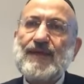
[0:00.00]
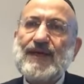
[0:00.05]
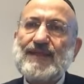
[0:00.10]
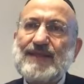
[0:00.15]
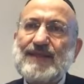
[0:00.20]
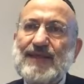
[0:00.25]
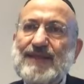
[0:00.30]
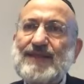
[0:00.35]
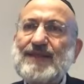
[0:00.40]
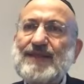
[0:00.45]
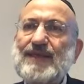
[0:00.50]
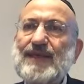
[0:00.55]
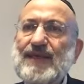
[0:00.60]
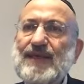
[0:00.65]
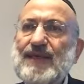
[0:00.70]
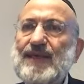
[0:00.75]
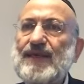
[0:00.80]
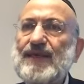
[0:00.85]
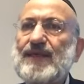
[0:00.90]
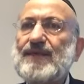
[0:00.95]
This
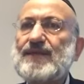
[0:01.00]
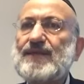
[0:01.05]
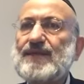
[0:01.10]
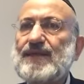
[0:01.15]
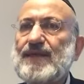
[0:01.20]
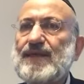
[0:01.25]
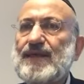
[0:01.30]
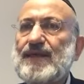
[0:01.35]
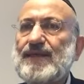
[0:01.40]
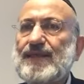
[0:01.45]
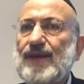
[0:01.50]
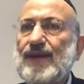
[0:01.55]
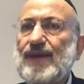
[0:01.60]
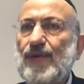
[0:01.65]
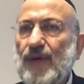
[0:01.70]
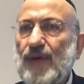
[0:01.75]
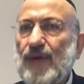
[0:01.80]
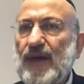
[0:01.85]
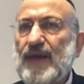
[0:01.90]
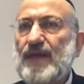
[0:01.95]
is the
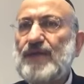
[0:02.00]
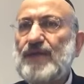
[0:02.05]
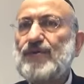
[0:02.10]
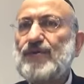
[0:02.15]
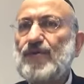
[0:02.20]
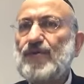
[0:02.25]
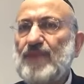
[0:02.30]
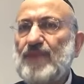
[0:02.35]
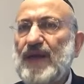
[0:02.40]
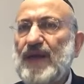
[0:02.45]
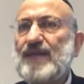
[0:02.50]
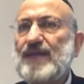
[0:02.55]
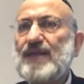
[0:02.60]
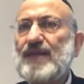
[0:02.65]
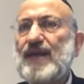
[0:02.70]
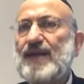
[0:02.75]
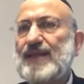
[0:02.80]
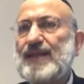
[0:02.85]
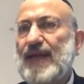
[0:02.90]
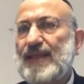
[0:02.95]
way to
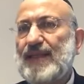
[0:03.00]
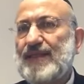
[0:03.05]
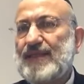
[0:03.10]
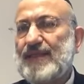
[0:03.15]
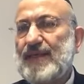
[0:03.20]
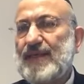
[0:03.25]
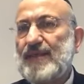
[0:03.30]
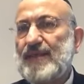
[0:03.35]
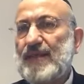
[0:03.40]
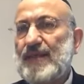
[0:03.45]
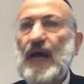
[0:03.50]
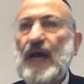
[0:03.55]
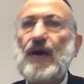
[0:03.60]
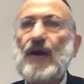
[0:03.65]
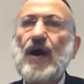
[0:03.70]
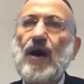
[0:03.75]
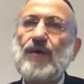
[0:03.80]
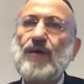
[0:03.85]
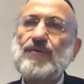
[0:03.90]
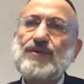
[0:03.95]
maintain that state. Now,
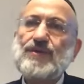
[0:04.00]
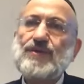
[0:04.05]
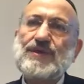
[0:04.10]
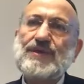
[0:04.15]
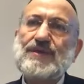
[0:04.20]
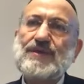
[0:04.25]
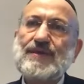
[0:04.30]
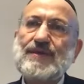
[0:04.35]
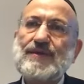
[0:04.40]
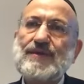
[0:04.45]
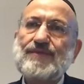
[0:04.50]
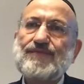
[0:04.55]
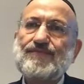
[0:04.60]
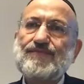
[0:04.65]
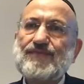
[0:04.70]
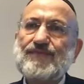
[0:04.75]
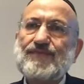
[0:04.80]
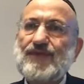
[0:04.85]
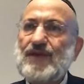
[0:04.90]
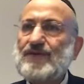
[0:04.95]
how is it?
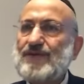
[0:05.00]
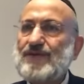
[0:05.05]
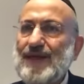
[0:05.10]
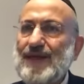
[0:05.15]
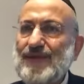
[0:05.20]
Not